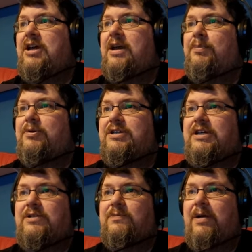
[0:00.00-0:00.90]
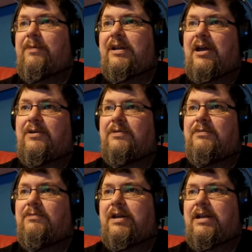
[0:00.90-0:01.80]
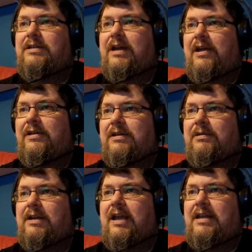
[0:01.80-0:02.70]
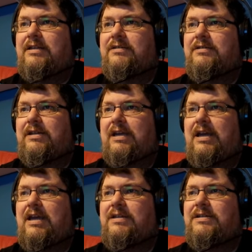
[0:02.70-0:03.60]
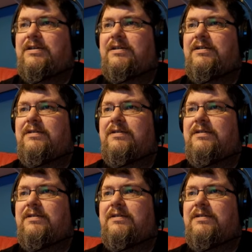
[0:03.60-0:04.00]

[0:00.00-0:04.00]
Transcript: uh, proceed where we know we need to go. So, I'm going to head to the east.